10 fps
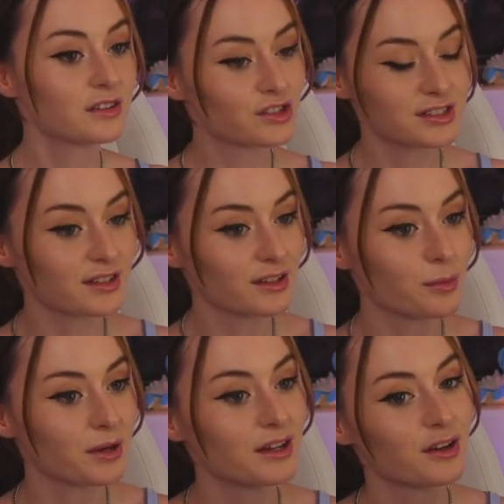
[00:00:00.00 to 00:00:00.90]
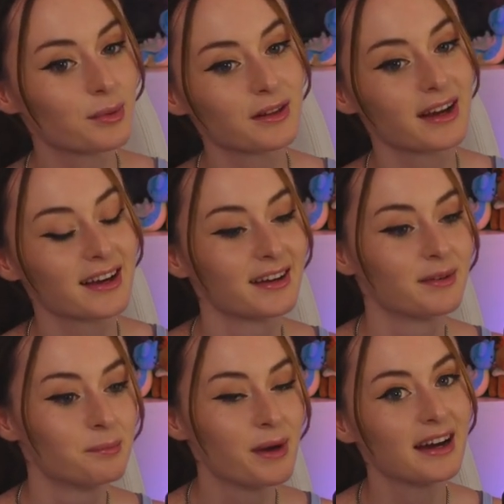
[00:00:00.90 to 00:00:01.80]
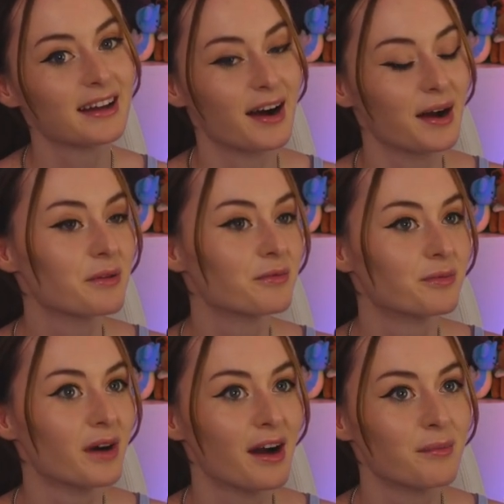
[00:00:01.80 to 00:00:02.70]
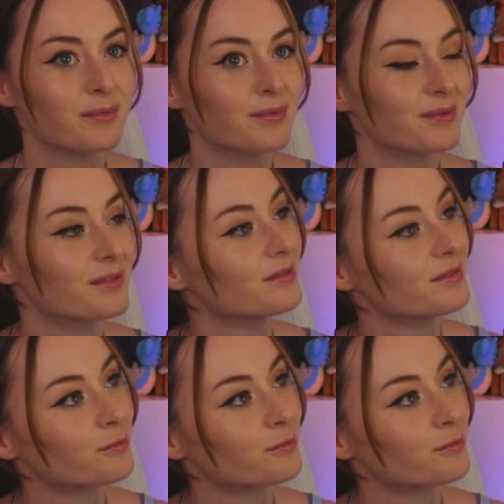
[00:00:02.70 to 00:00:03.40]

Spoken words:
Just a little bit, you know, be like, man, I'm